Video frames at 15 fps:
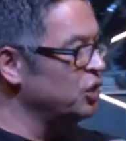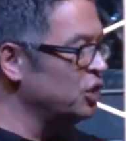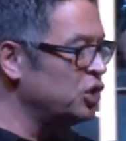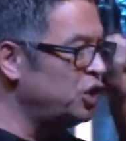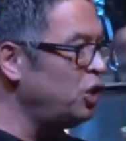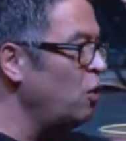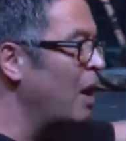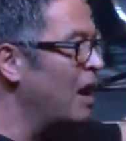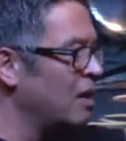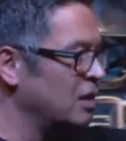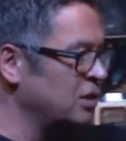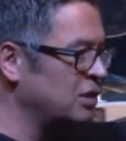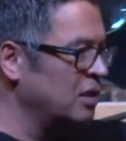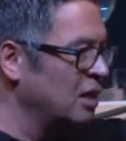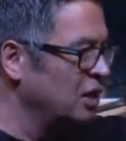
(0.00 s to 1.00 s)
just two
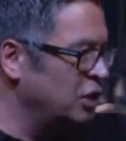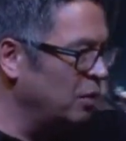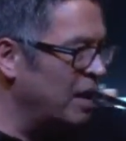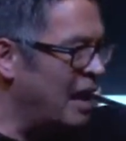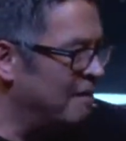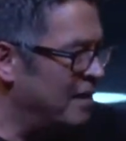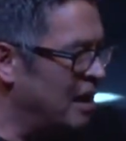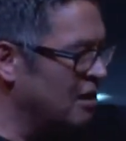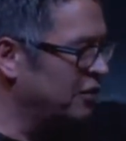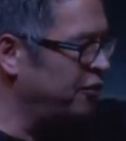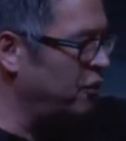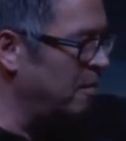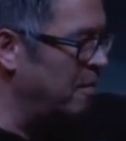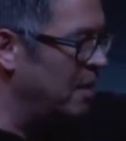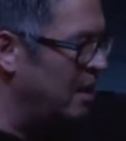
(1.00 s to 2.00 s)
hours, two and a half hours
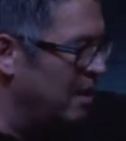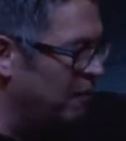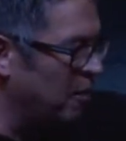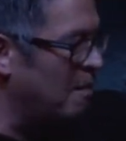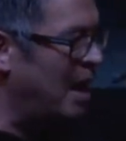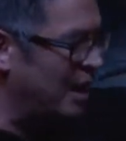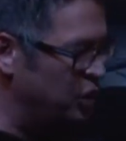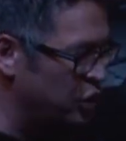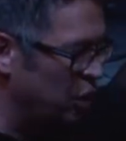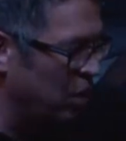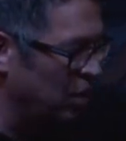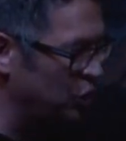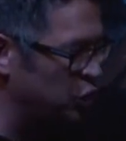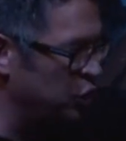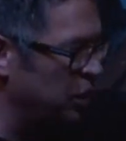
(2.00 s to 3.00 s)
from, from my
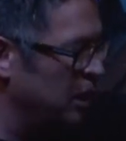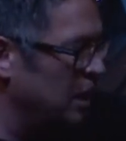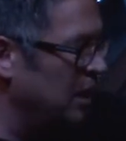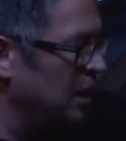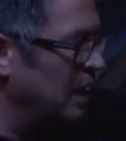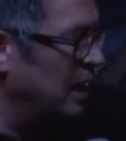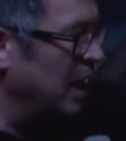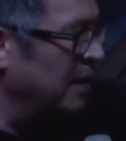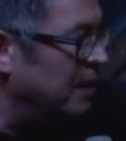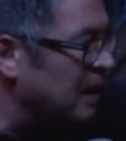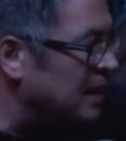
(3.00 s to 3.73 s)
church in the